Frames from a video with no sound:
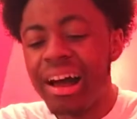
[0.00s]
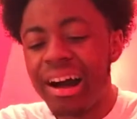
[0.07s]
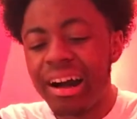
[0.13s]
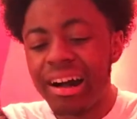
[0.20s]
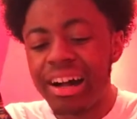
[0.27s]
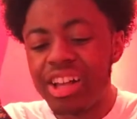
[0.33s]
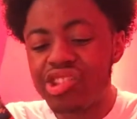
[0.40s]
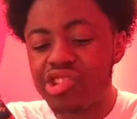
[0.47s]

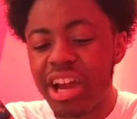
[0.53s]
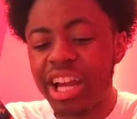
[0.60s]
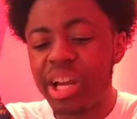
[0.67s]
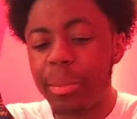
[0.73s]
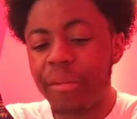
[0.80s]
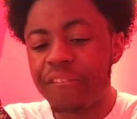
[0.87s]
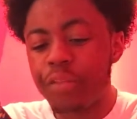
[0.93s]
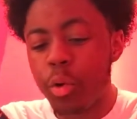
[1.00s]
Uh, track
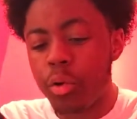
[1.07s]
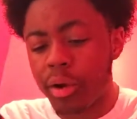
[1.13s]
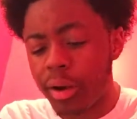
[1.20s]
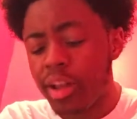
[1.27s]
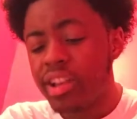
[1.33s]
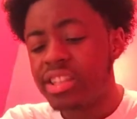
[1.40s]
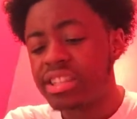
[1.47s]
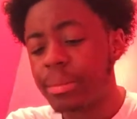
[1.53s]
number four,
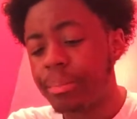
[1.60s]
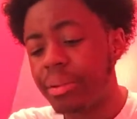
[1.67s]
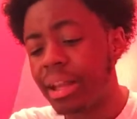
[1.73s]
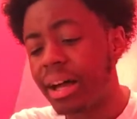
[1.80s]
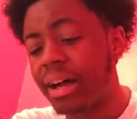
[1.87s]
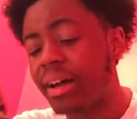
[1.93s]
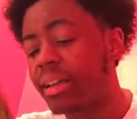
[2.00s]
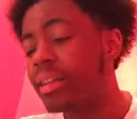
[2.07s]

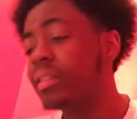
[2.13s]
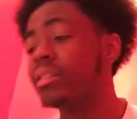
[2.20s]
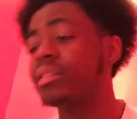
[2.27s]
supply.